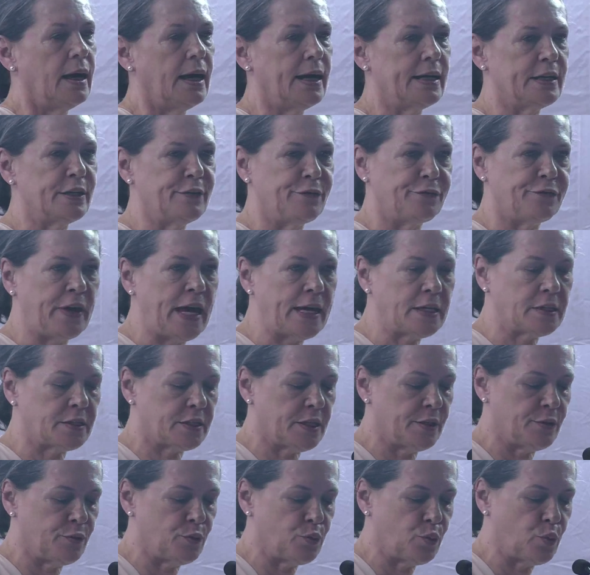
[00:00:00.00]
are
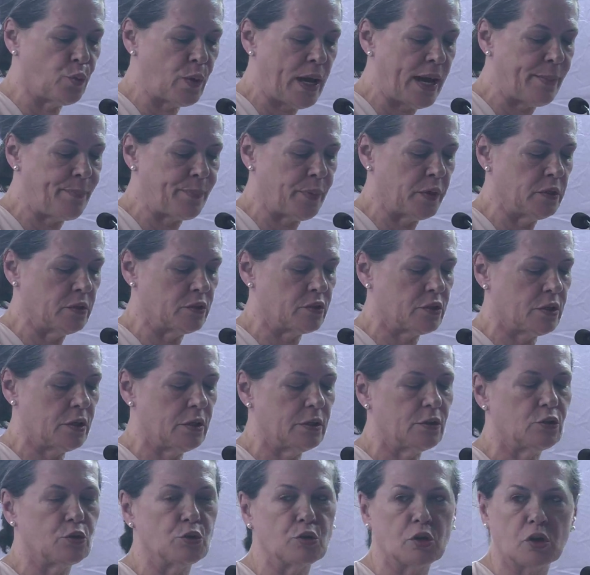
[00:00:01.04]
effective weapons
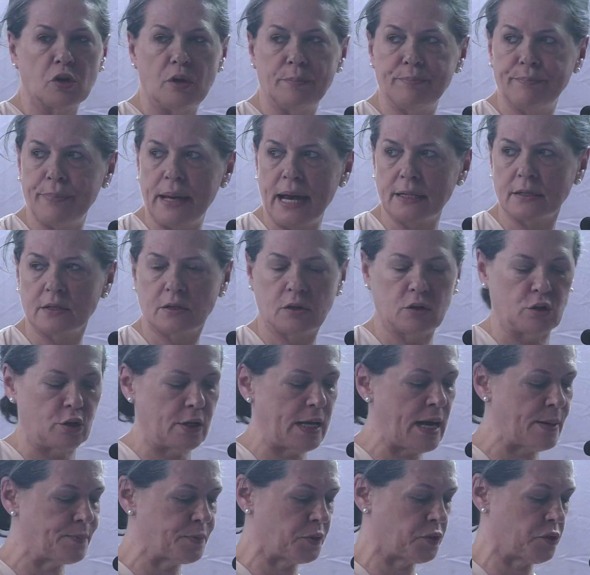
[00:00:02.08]
to combat
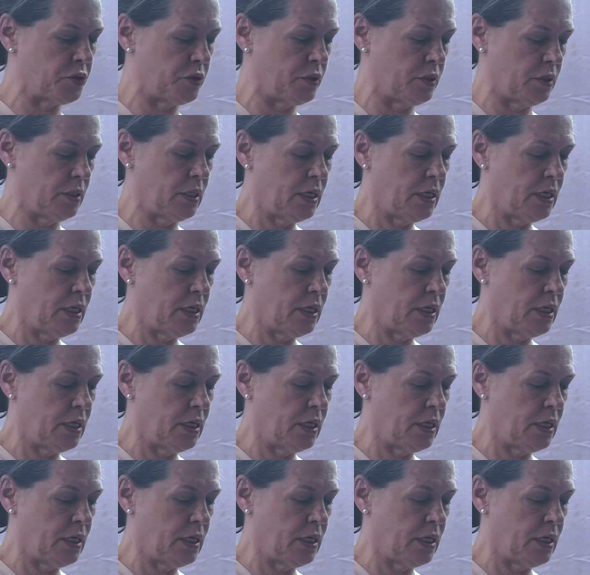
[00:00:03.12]
corruption.